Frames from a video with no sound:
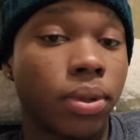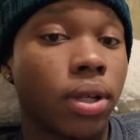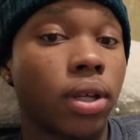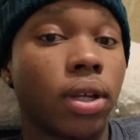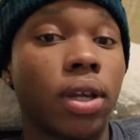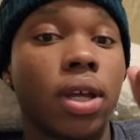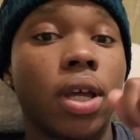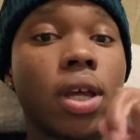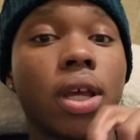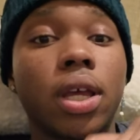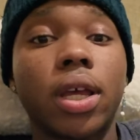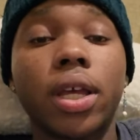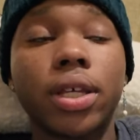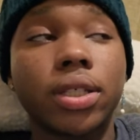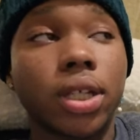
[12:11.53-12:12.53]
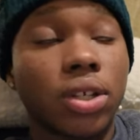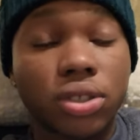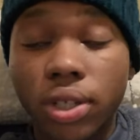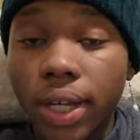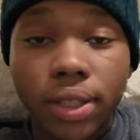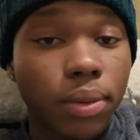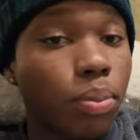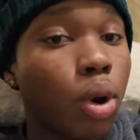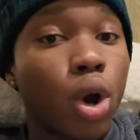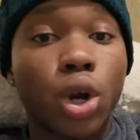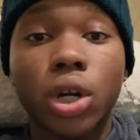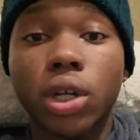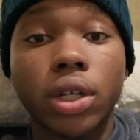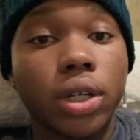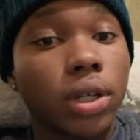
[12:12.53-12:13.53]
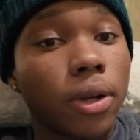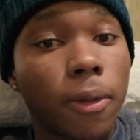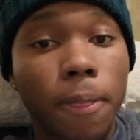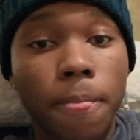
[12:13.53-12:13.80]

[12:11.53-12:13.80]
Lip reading: being. It's outside the park.